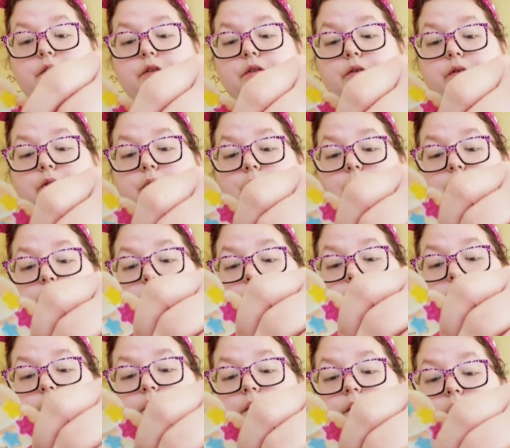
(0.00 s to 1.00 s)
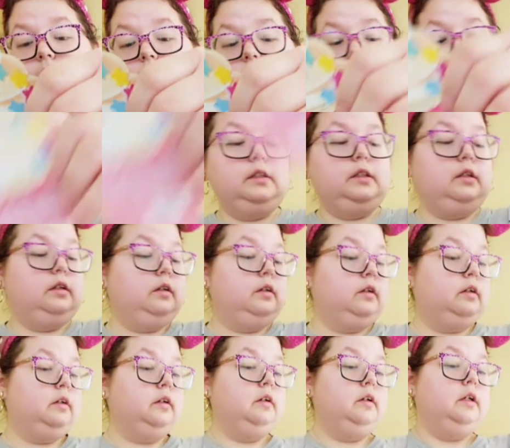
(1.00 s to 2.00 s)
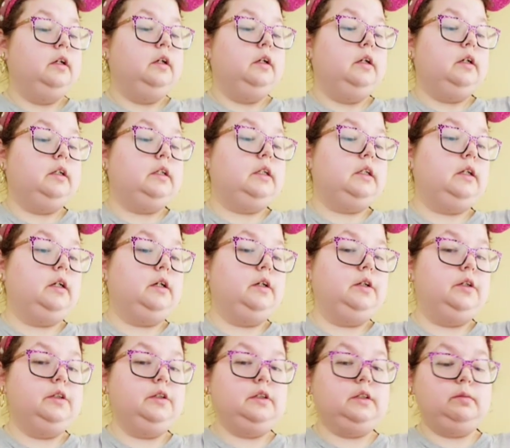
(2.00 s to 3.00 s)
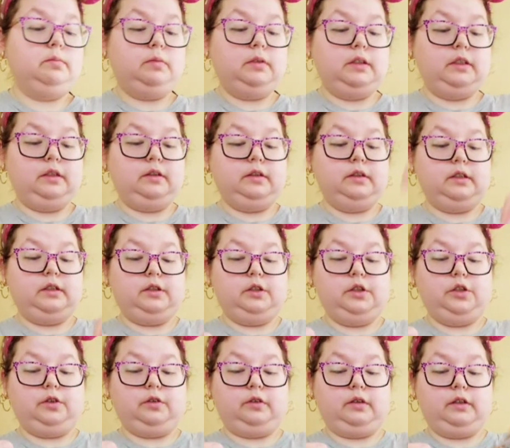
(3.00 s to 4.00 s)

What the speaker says: to my other niece, because I got her something else that I'll show